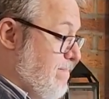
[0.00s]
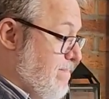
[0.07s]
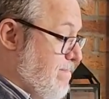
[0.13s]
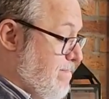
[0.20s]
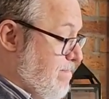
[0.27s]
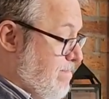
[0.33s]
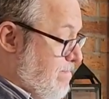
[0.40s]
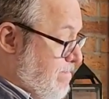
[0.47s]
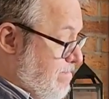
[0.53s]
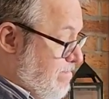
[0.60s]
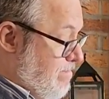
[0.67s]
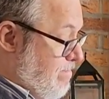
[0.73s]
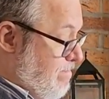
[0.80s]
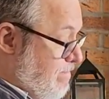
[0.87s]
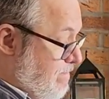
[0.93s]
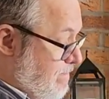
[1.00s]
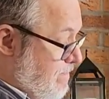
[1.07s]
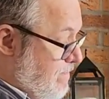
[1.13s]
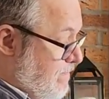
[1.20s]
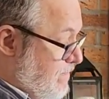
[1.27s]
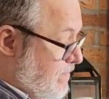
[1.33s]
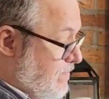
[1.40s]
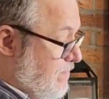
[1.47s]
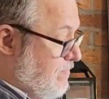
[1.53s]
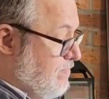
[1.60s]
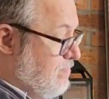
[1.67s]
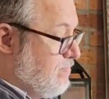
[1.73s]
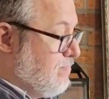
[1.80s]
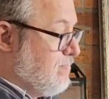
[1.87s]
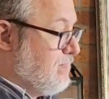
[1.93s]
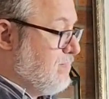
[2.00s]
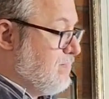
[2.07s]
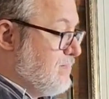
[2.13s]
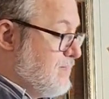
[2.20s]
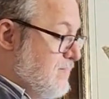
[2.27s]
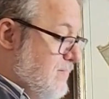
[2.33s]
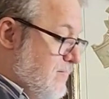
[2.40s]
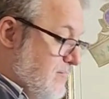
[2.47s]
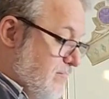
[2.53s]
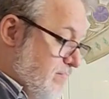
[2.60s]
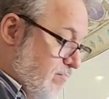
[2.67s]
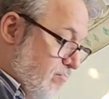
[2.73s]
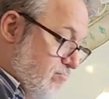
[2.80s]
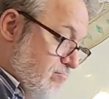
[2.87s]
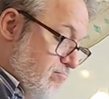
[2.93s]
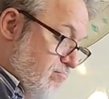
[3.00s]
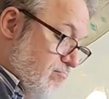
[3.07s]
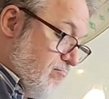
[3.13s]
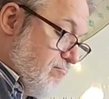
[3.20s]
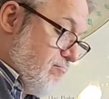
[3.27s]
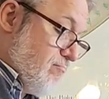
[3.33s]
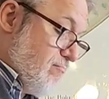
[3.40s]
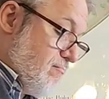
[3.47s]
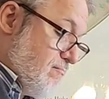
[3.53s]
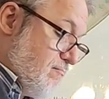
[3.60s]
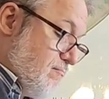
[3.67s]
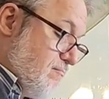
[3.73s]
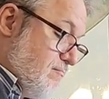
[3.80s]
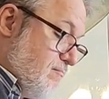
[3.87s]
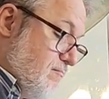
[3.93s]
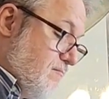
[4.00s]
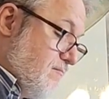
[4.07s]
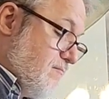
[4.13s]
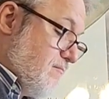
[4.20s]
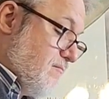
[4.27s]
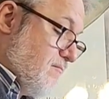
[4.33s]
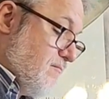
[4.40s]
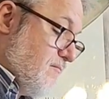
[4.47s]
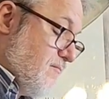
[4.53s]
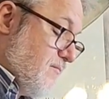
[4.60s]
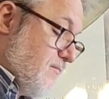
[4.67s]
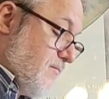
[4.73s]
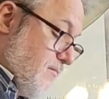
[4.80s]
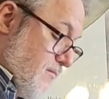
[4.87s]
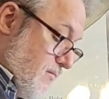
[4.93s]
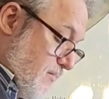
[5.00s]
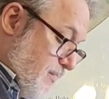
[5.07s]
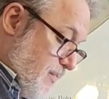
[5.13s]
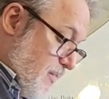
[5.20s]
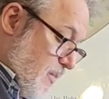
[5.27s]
[no speech]